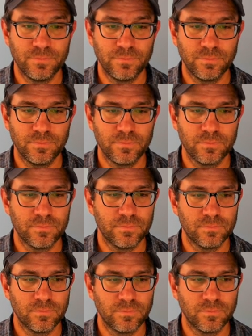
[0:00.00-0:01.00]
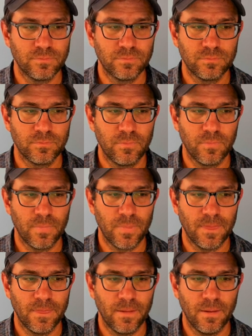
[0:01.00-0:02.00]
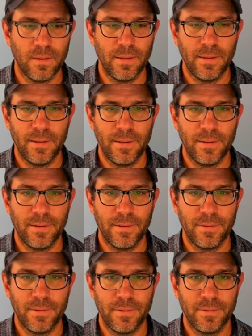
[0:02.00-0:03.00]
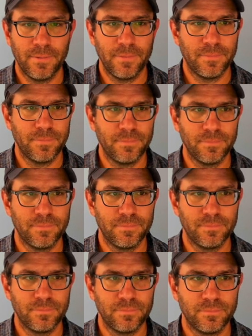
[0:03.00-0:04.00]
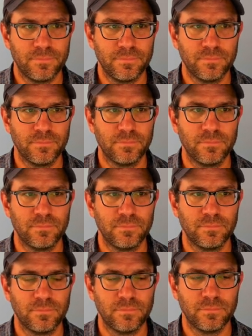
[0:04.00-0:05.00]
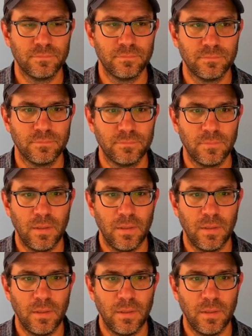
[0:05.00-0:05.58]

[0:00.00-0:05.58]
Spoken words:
[no speech]